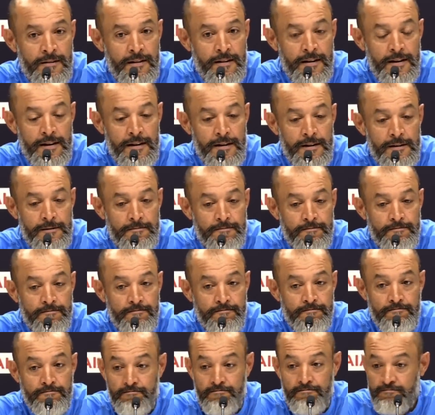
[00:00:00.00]

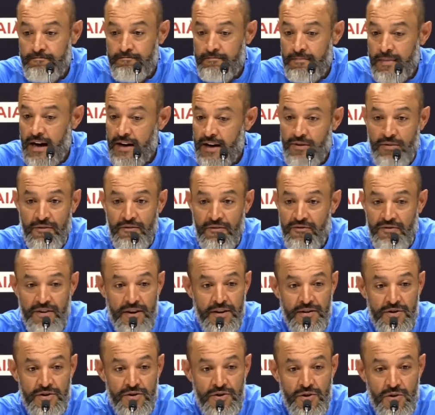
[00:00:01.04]
I don't
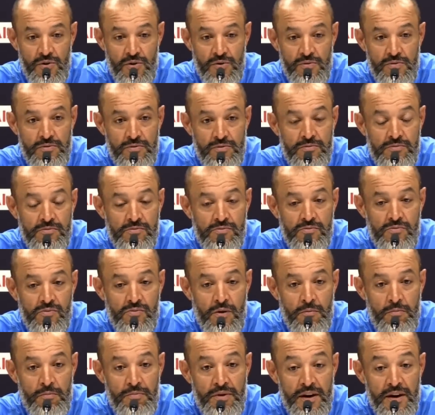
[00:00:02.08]
think Joe
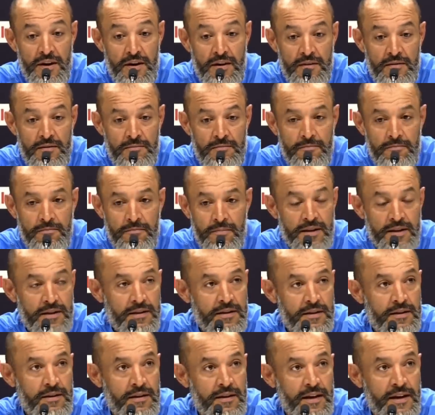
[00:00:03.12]
will be,
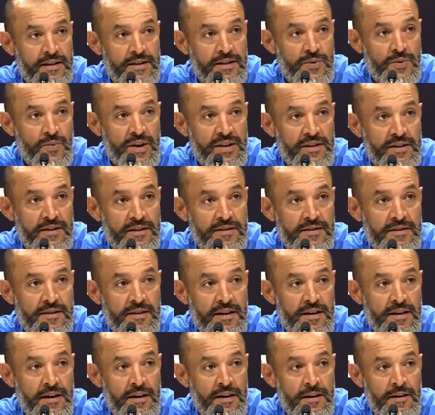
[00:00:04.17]
but let's wait and
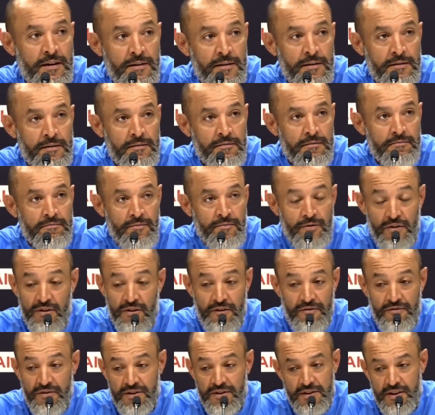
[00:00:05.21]
see. For
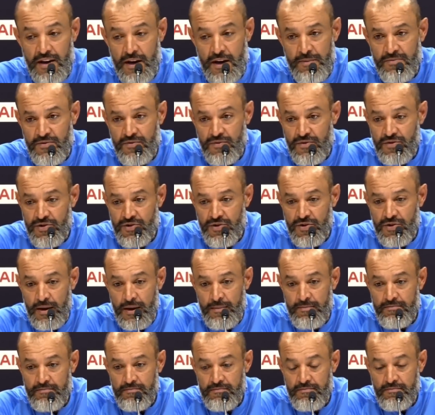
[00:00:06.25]
the first games, for sure, I
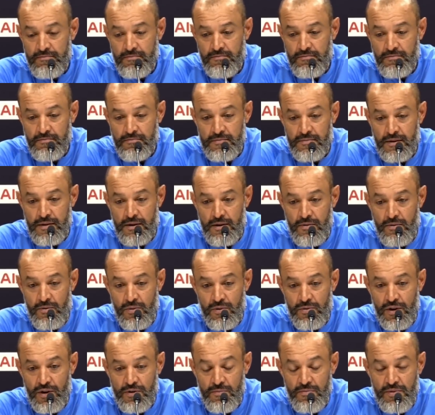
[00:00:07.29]

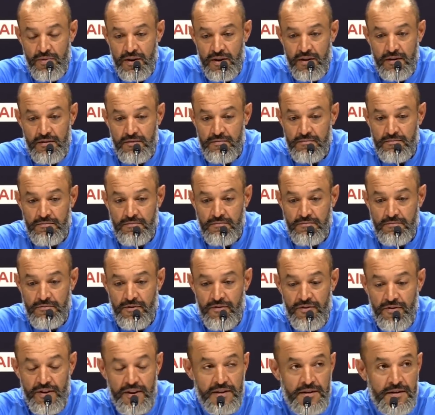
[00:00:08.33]
will not be
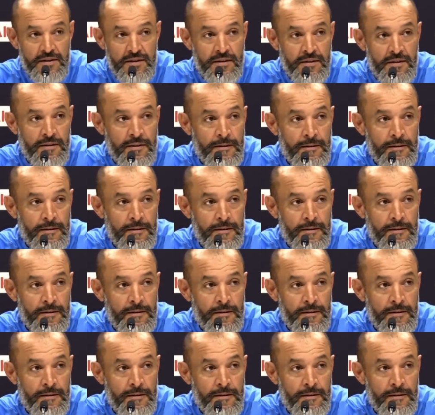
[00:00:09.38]
fit,